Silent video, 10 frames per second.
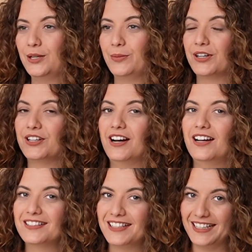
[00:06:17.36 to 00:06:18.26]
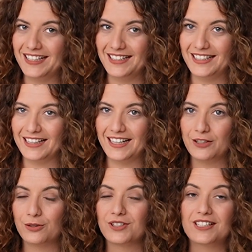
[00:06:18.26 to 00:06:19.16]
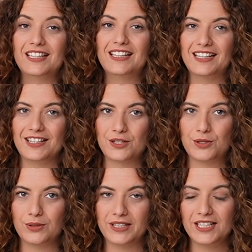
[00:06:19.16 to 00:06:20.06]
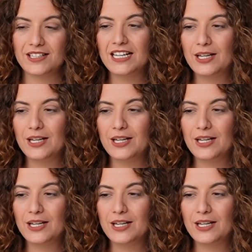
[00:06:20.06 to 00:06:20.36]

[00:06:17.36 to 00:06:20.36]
we're not gonna hit a deadline or the deadline is too late